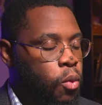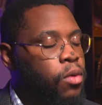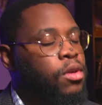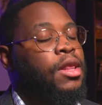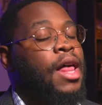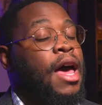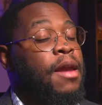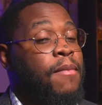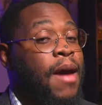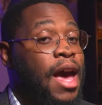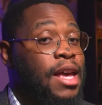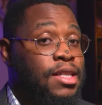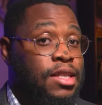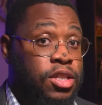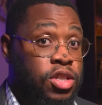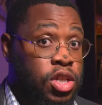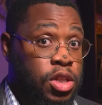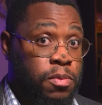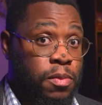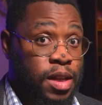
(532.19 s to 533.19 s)
where Latin Mass
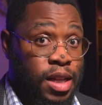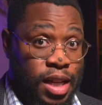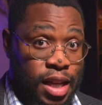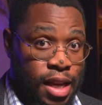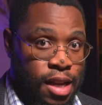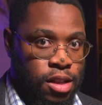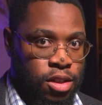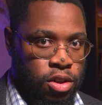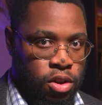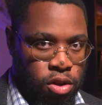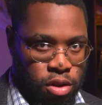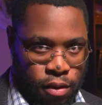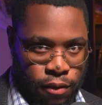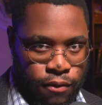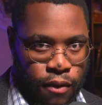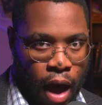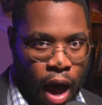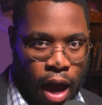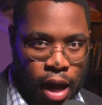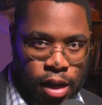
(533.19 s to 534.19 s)
has just been easier to
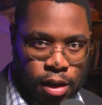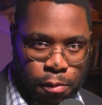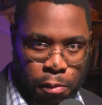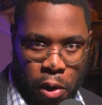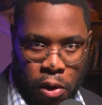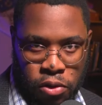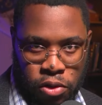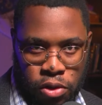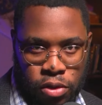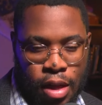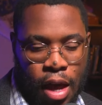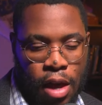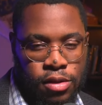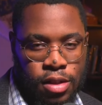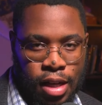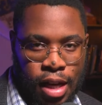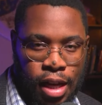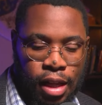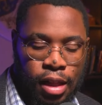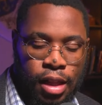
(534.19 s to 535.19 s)
find post
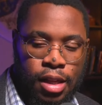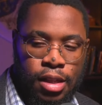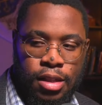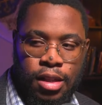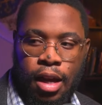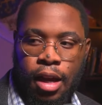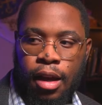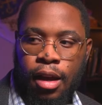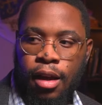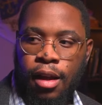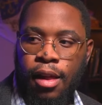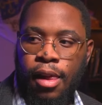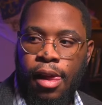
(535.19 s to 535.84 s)
2008, let's say.